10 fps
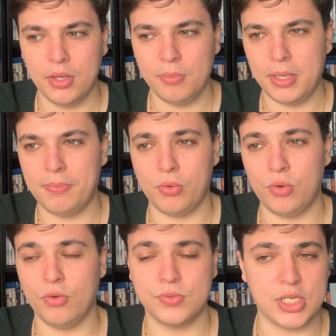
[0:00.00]
People
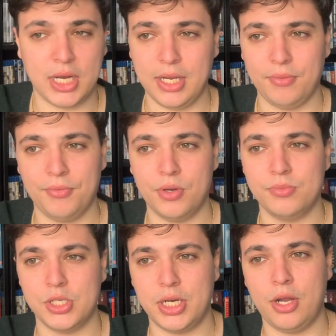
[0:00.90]
who have studied in
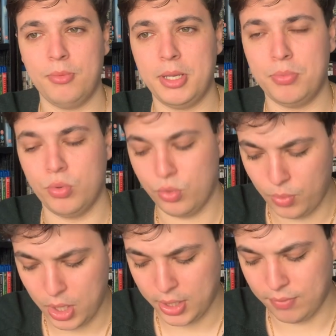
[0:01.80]
films, and I know people who
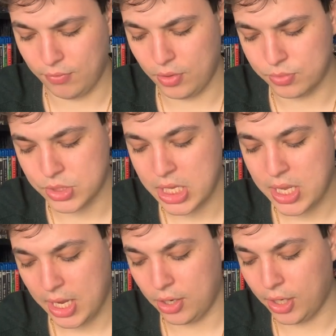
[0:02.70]
work in films,
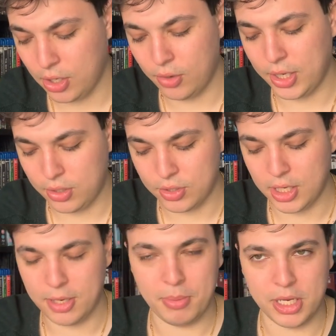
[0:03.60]
and I know they could have
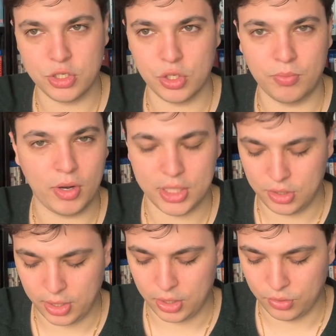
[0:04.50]
done a better job writing
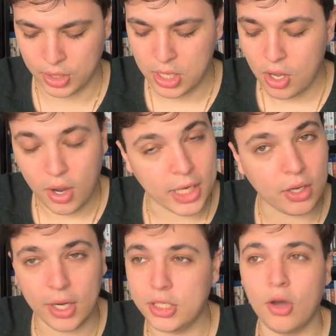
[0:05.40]
dialogue.
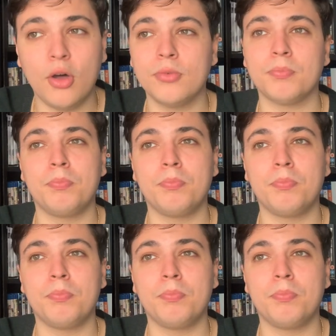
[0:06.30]
I can't